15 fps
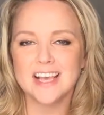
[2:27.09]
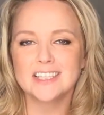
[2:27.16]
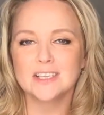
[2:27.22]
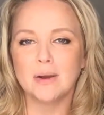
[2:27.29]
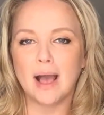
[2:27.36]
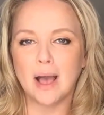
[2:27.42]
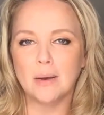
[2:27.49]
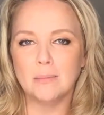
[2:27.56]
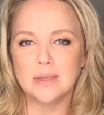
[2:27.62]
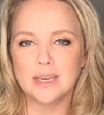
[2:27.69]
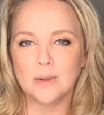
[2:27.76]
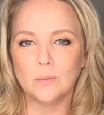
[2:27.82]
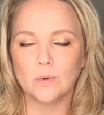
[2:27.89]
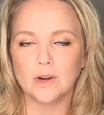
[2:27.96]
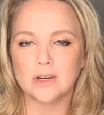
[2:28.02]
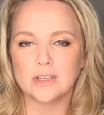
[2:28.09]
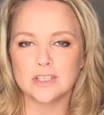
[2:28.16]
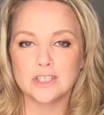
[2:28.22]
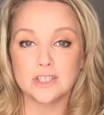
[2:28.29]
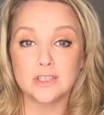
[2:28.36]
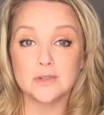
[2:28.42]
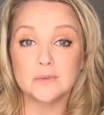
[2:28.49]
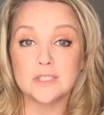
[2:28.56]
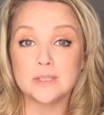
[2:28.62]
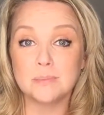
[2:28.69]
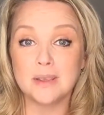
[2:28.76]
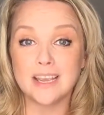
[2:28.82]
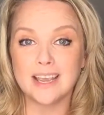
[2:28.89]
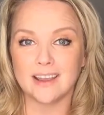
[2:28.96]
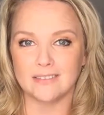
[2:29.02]
So how many words do you
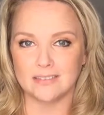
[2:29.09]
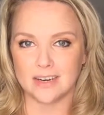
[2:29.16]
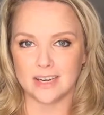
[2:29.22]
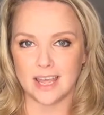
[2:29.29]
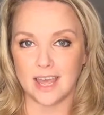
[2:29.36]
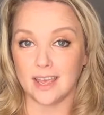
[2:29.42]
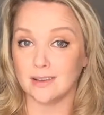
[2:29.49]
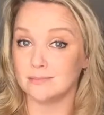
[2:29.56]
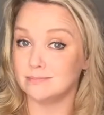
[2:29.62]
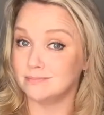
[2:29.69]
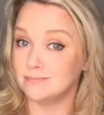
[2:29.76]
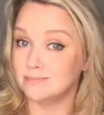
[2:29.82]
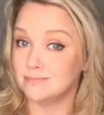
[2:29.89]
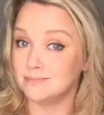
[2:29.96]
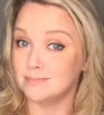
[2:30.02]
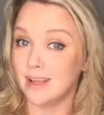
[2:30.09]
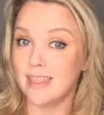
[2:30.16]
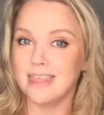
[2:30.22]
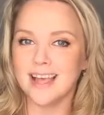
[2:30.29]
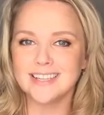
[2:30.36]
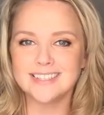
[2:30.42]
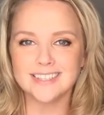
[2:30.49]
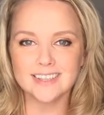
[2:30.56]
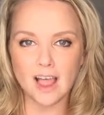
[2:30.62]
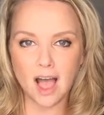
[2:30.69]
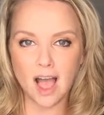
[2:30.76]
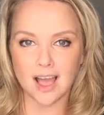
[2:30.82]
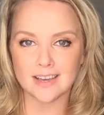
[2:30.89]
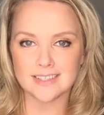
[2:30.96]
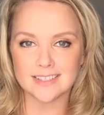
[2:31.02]
speak every day? That's a
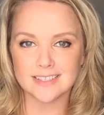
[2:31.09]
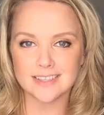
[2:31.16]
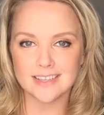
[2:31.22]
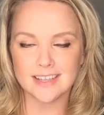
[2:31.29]
lot.